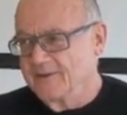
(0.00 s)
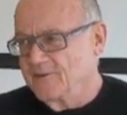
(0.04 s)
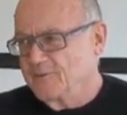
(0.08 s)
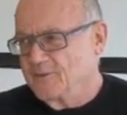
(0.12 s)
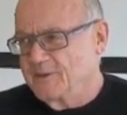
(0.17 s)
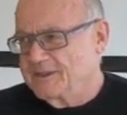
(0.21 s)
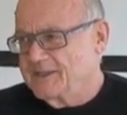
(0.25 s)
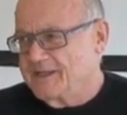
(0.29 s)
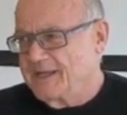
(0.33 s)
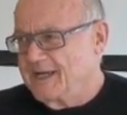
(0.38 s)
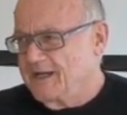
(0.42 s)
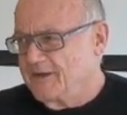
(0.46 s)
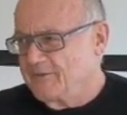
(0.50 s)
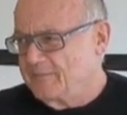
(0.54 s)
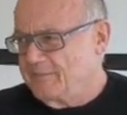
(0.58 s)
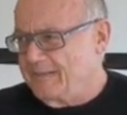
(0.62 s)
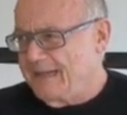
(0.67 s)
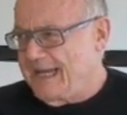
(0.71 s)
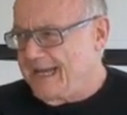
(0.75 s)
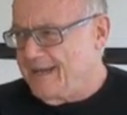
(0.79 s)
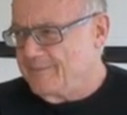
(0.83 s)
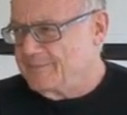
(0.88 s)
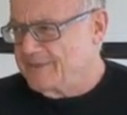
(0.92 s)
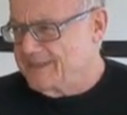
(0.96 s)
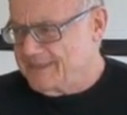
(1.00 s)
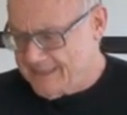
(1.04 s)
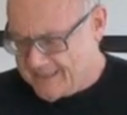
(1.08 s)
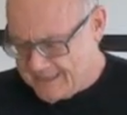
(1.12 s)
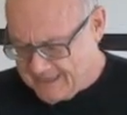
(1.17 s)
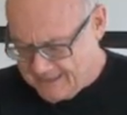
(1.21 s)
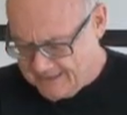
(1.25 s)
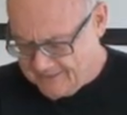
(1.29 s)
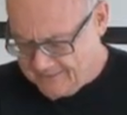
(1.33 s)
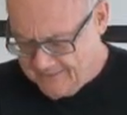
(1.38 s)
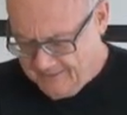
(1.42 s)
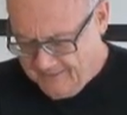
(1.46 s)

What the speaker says: What kind of pap is that?